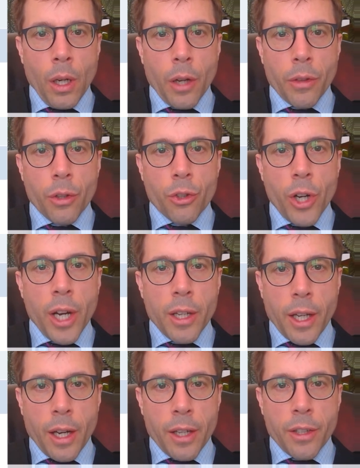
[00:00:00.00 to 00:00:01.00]
And the
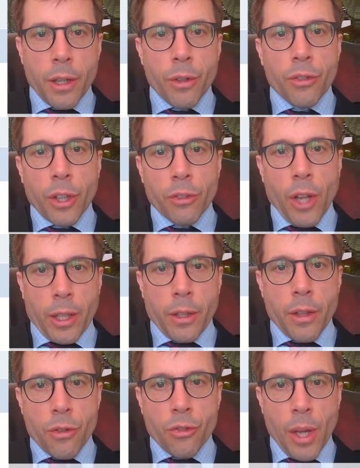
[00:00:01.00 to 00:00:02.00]
training idea is exactly
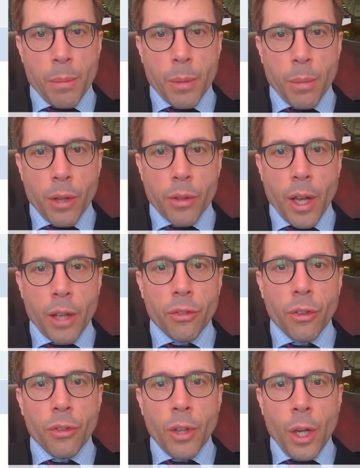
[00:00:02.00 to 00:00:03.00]
the same in both
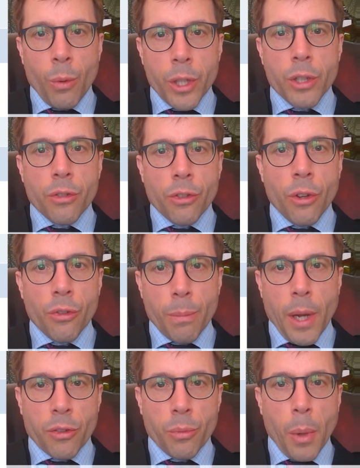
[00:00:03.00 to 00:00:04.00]
cases. We just use
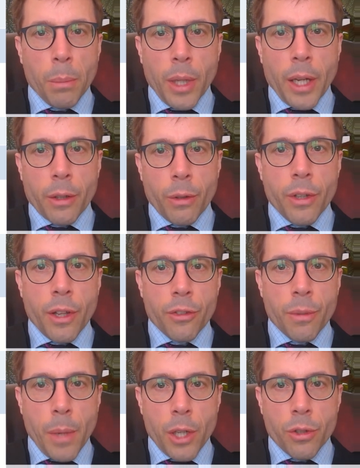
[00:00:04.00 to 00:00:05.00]
maximum likelihood
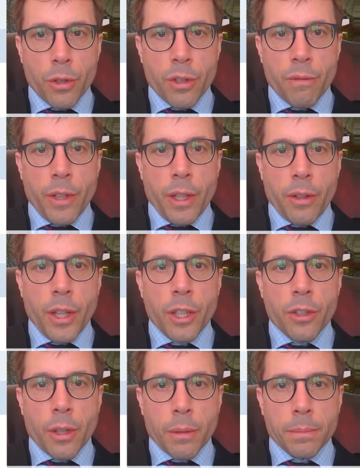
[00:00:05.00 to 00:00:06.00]
estimation to fit
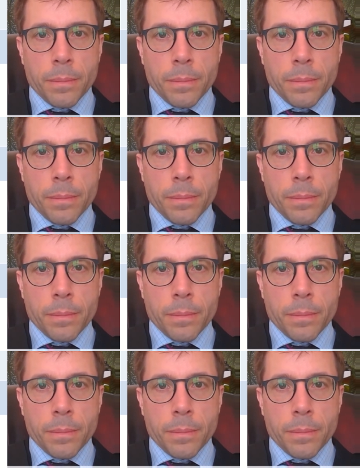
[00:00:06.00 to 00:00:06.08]
theta.